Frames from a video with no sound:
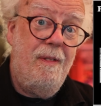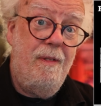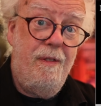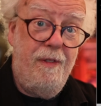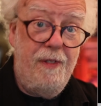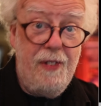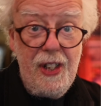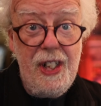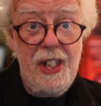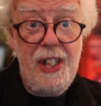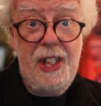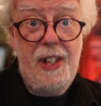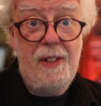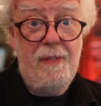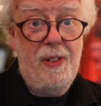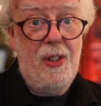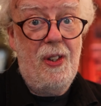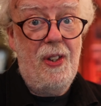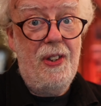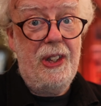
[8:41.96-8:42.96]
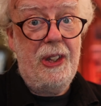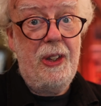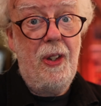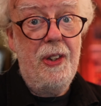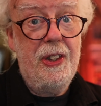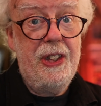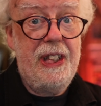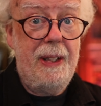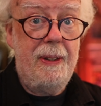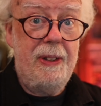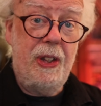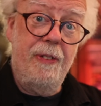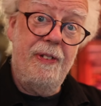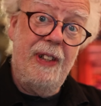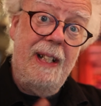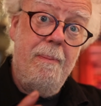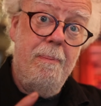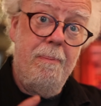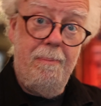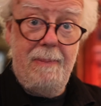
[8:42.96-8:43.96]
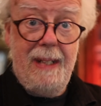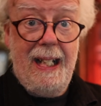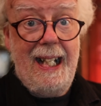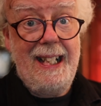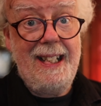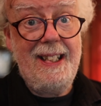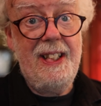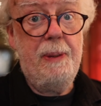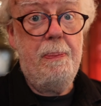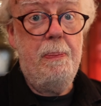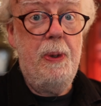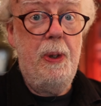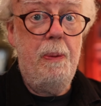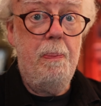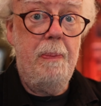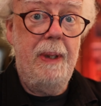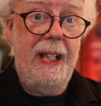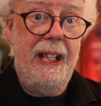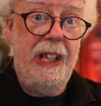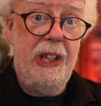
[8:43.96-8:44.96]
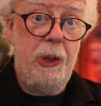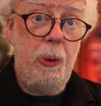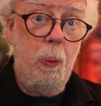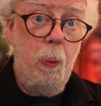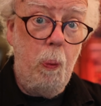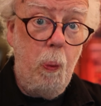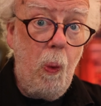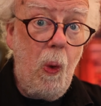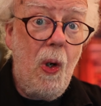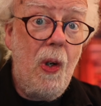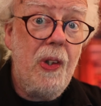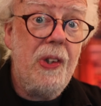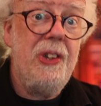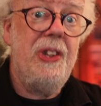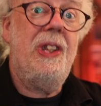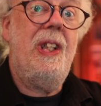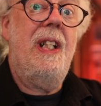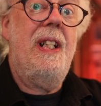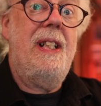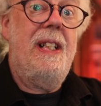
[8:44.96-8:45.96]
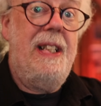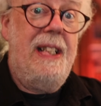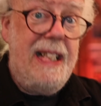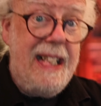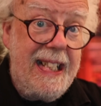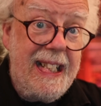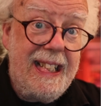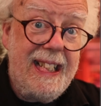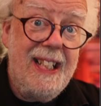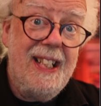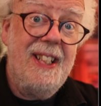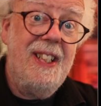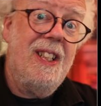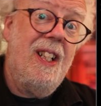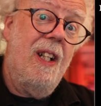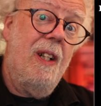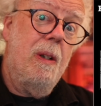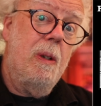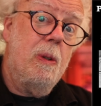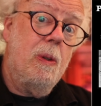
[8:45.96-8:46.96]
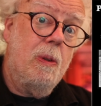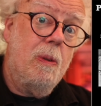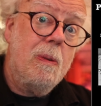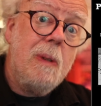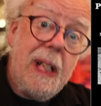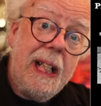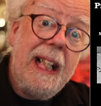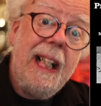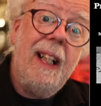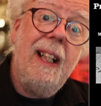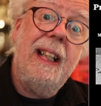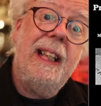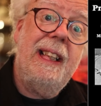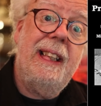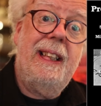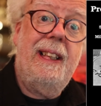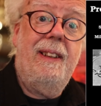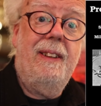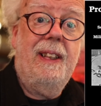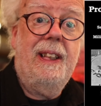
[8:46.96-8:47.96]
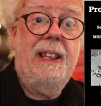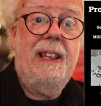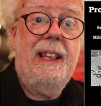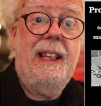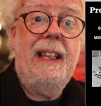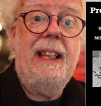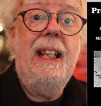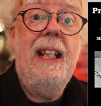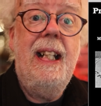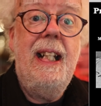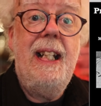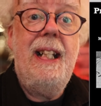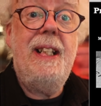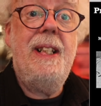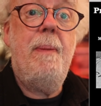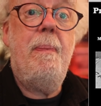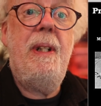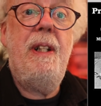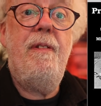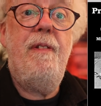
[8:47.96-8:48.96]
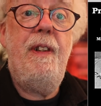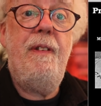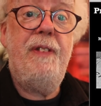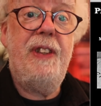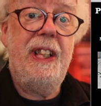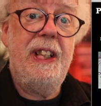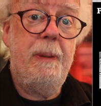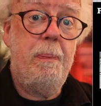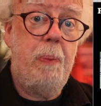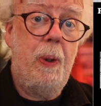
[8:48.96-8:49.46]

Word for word: First of all, the concept of a manned moon base was taken really seriously in the mid 50s.